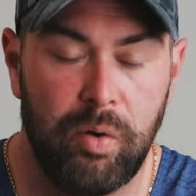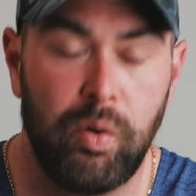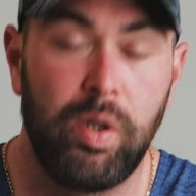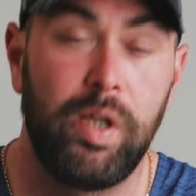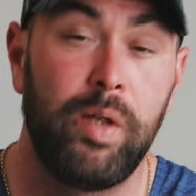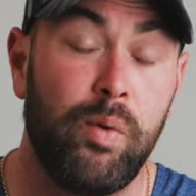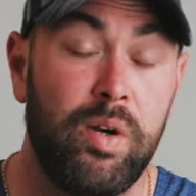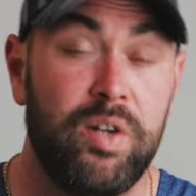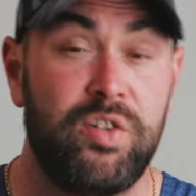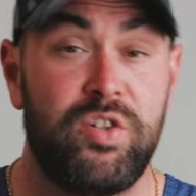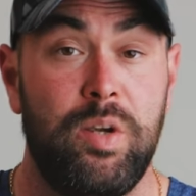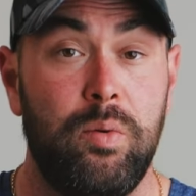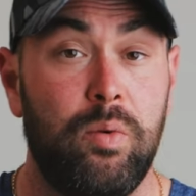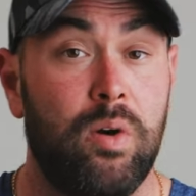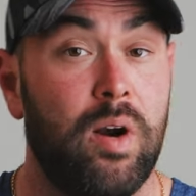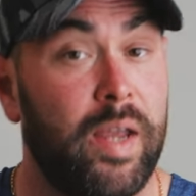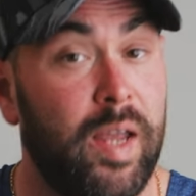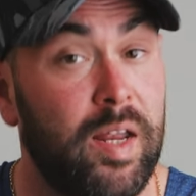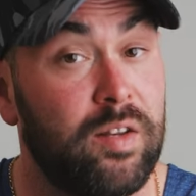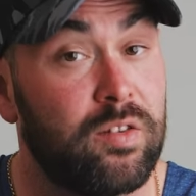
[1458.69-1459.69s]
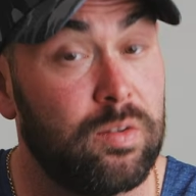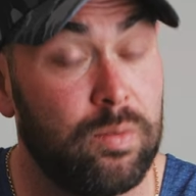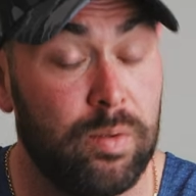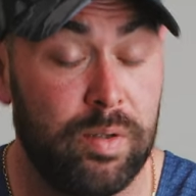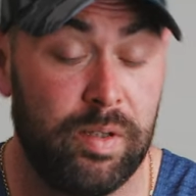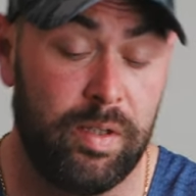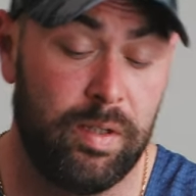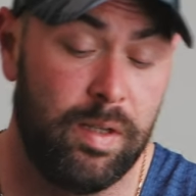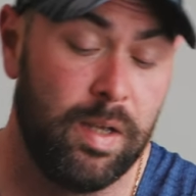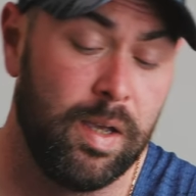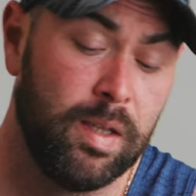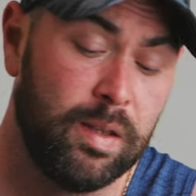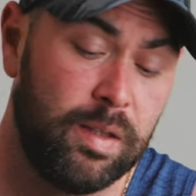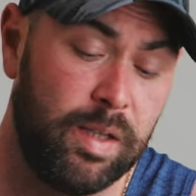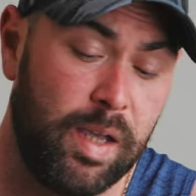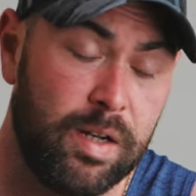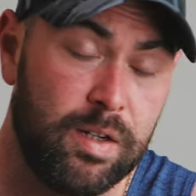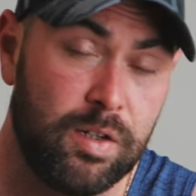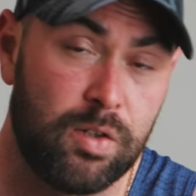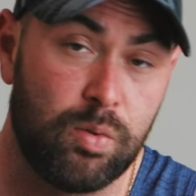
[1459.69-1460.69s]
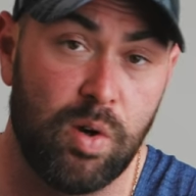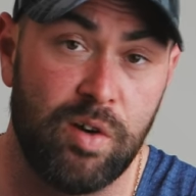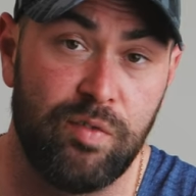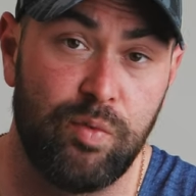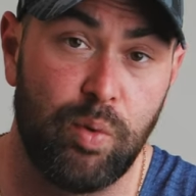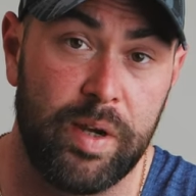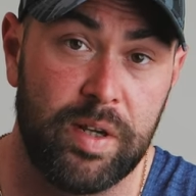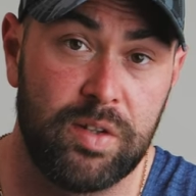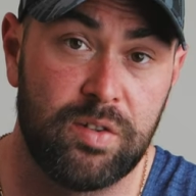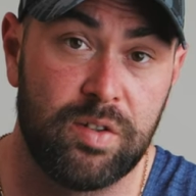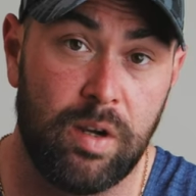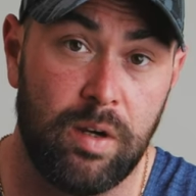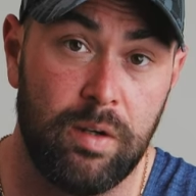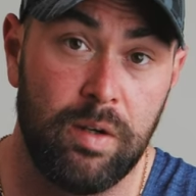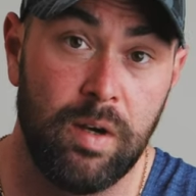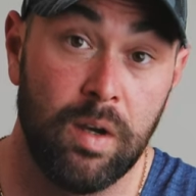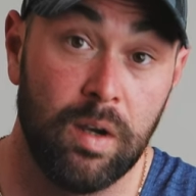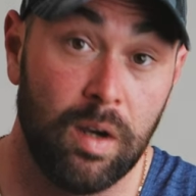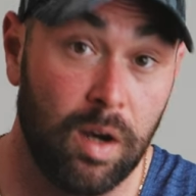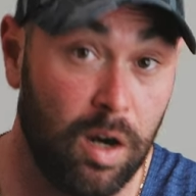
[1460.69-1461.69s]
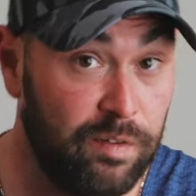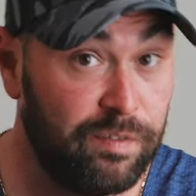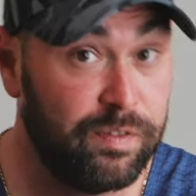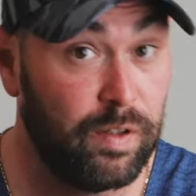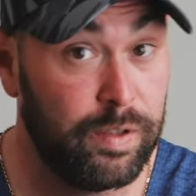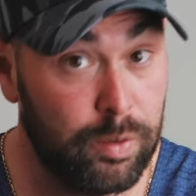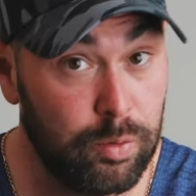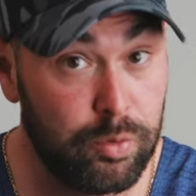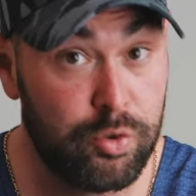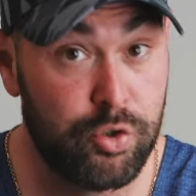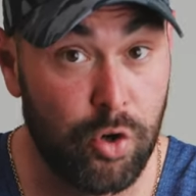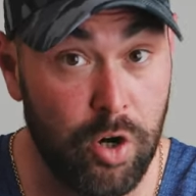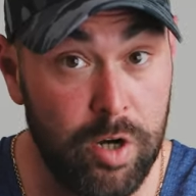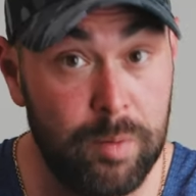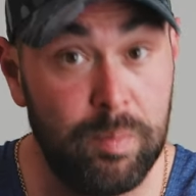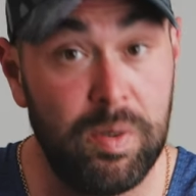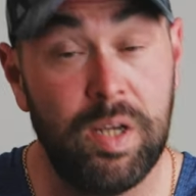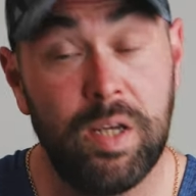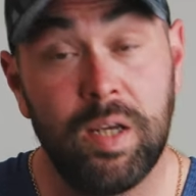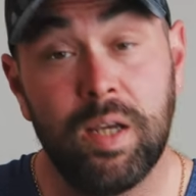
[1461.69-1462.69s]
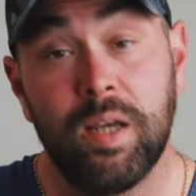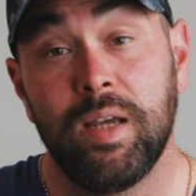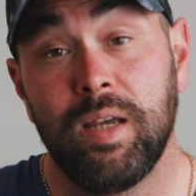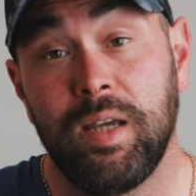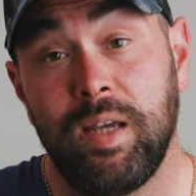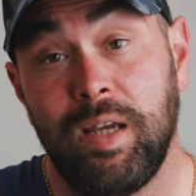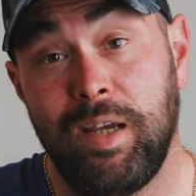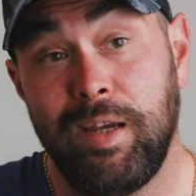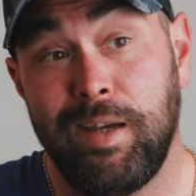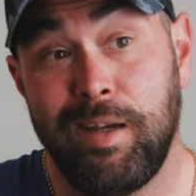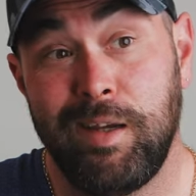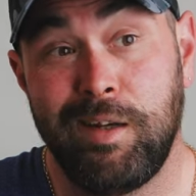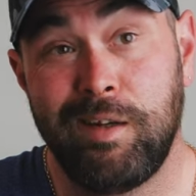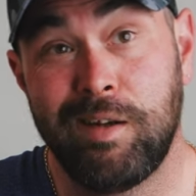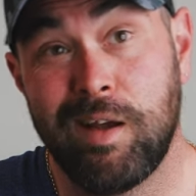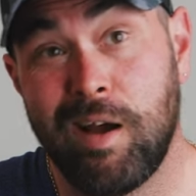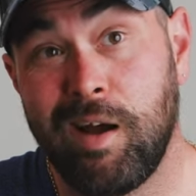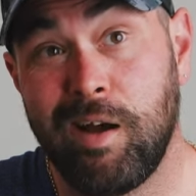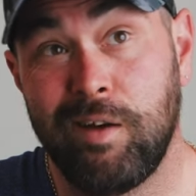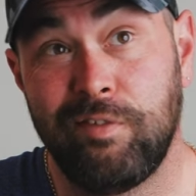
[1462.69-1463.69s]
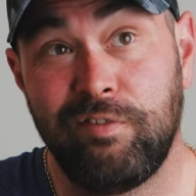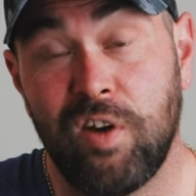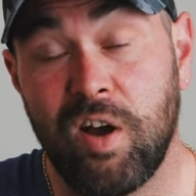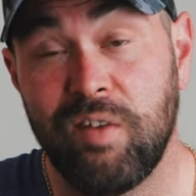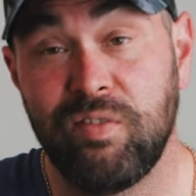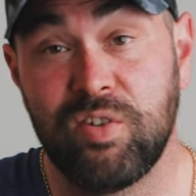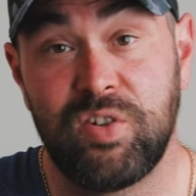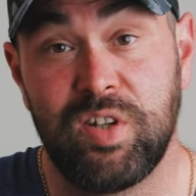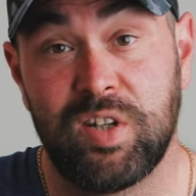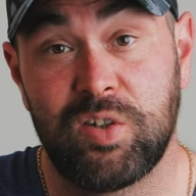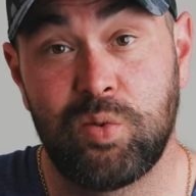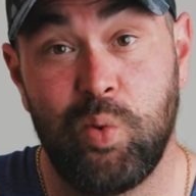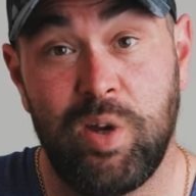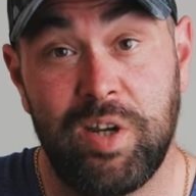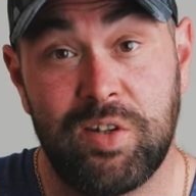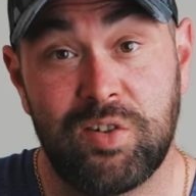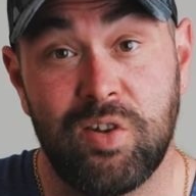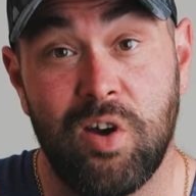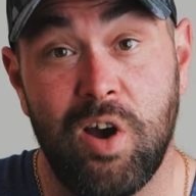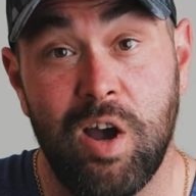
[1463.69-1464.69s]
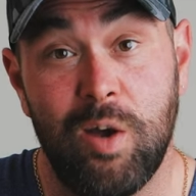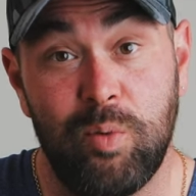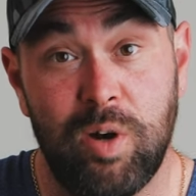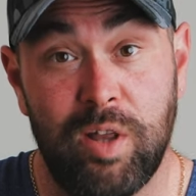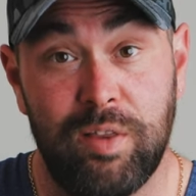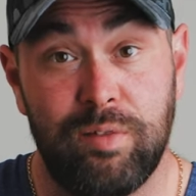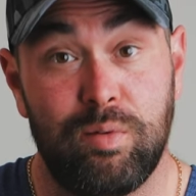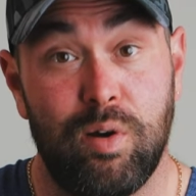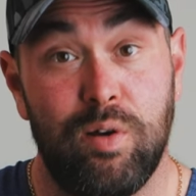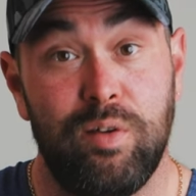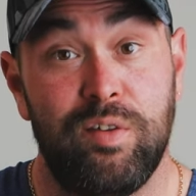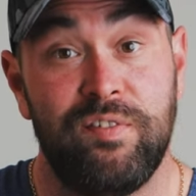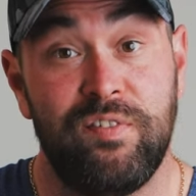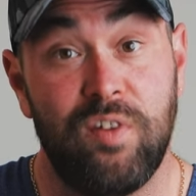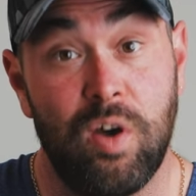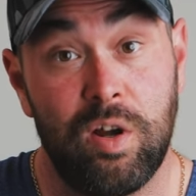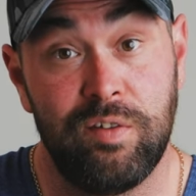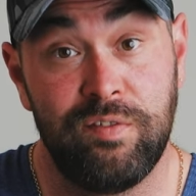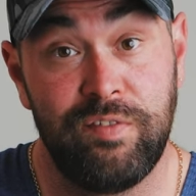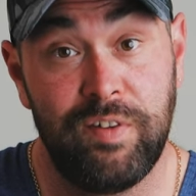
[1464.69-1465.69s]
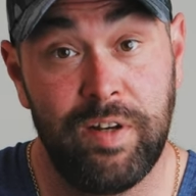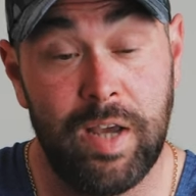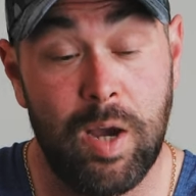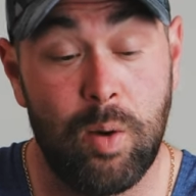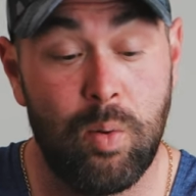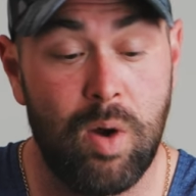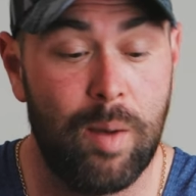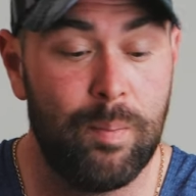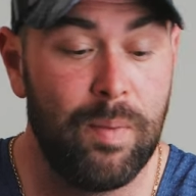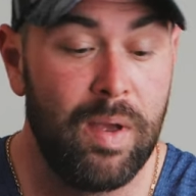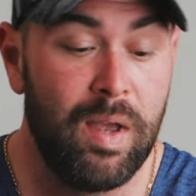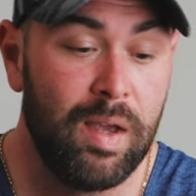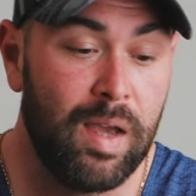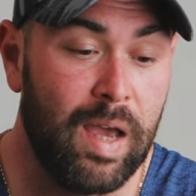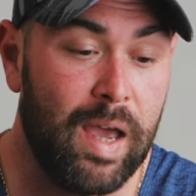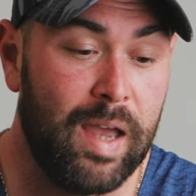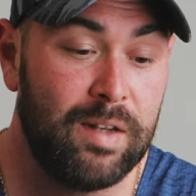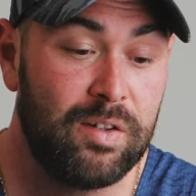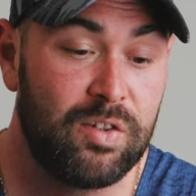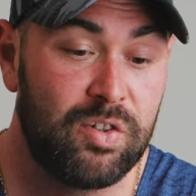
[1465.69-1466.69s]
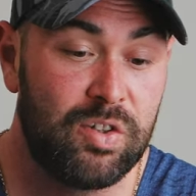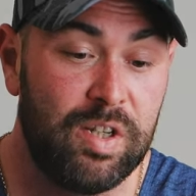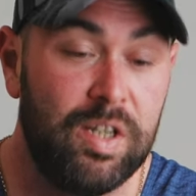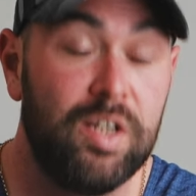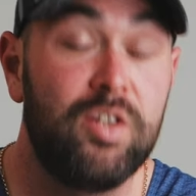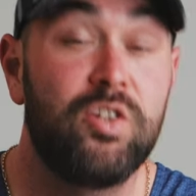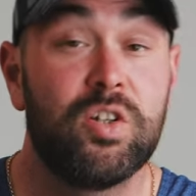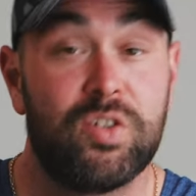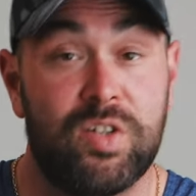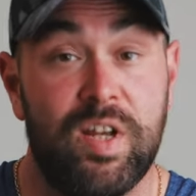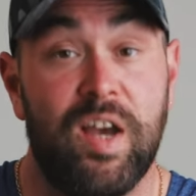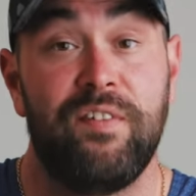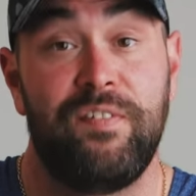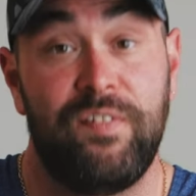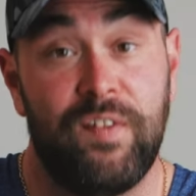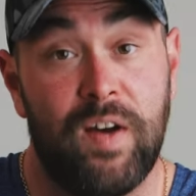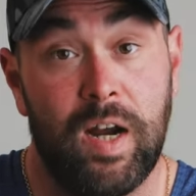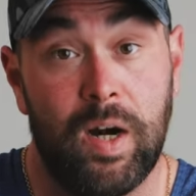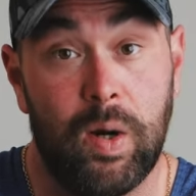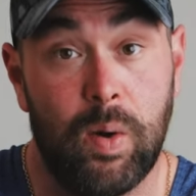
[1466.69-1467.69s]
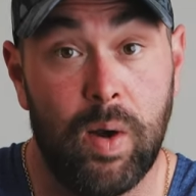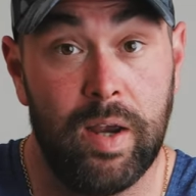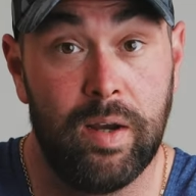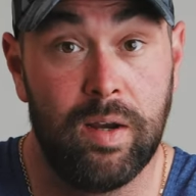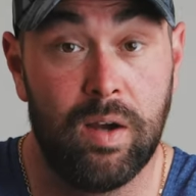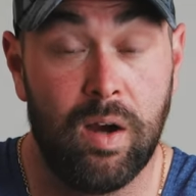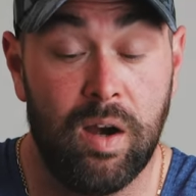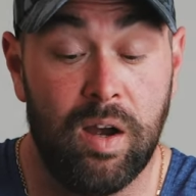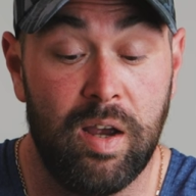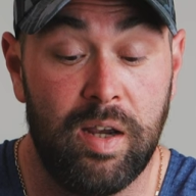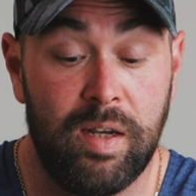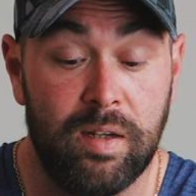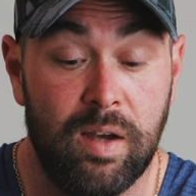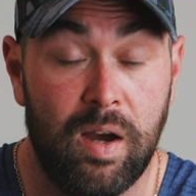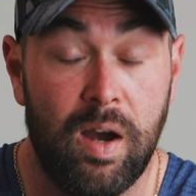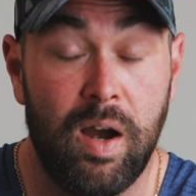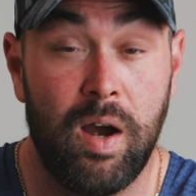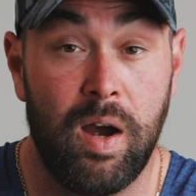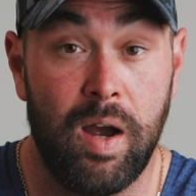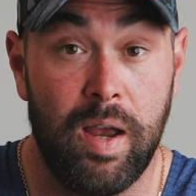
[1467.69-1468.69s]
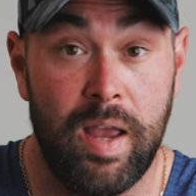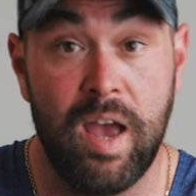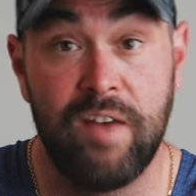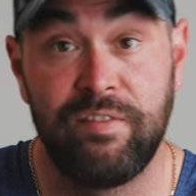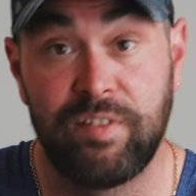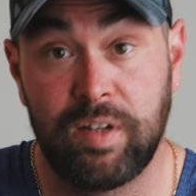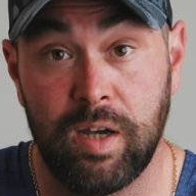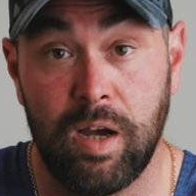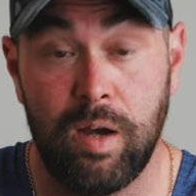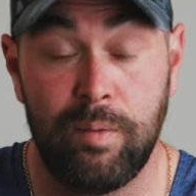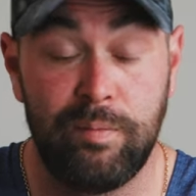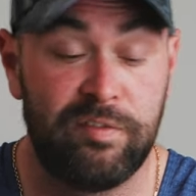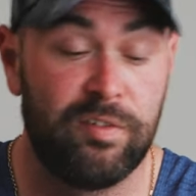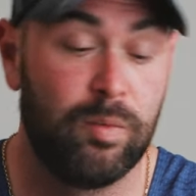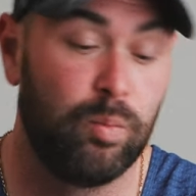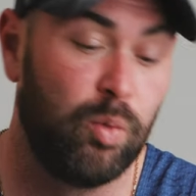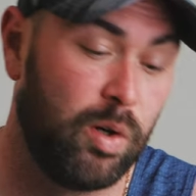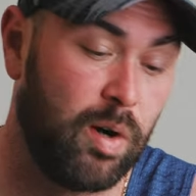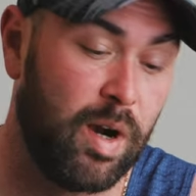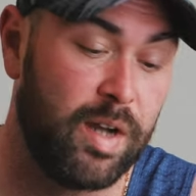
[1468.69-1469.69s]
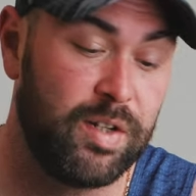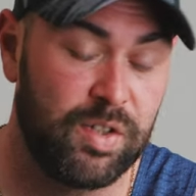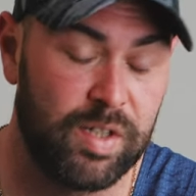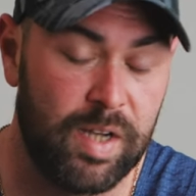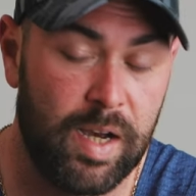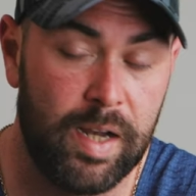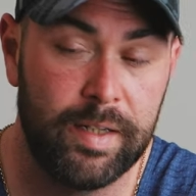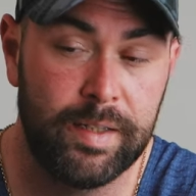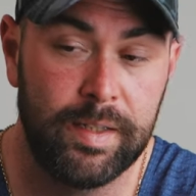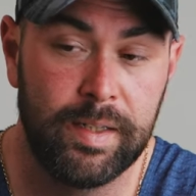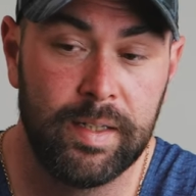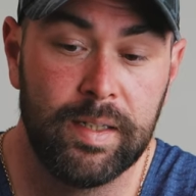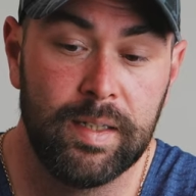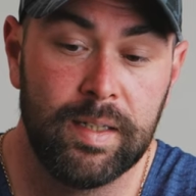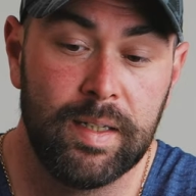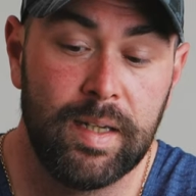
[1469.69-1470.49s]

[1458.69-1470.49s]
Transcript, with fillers: I really want to see where I get to on the end of 12 weeks. So hopefully you'll join me in 5 or 6 weeks time when I throw the final video up and see just how far I have come from where I started.